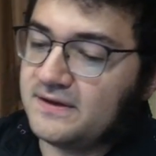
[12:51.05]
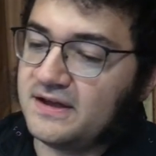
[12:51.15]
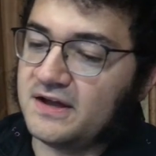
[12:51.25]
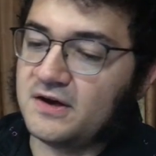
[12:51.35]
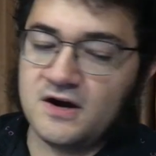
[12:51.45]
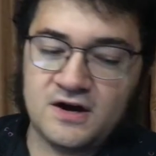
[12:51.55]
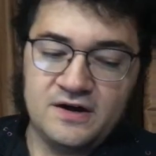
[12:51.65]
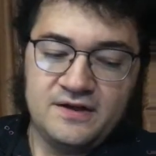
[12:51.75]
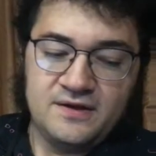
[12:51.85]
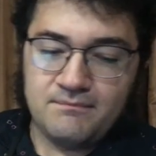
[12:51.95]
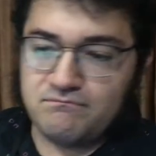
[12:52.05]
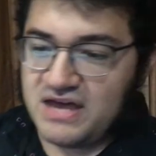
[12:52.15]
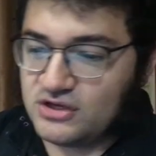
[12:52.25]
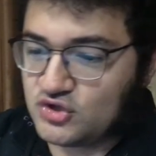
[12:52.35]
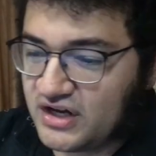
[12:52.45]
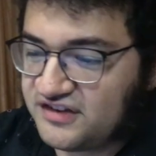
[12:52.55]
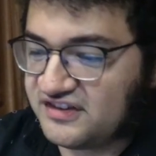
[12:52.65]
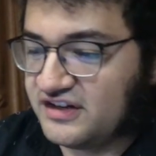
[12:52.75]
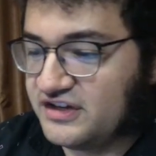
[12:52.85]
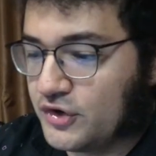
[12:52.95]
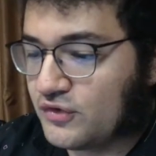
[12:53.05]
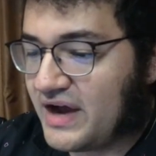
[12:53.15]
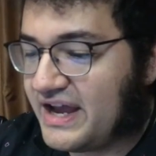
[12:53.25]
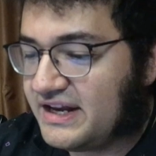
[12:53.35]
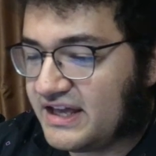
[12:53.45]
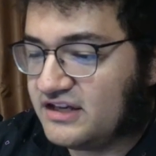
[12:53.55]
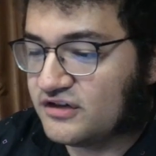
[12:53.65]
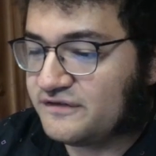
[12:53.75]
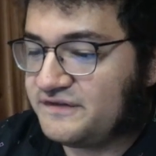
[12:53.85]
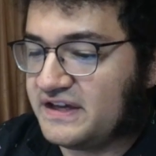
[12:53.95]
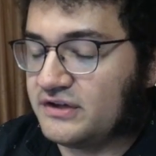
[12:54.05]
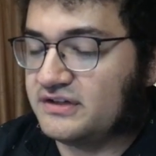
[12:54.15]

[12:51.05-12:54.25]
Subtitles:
in our matrix, notoriety in your field.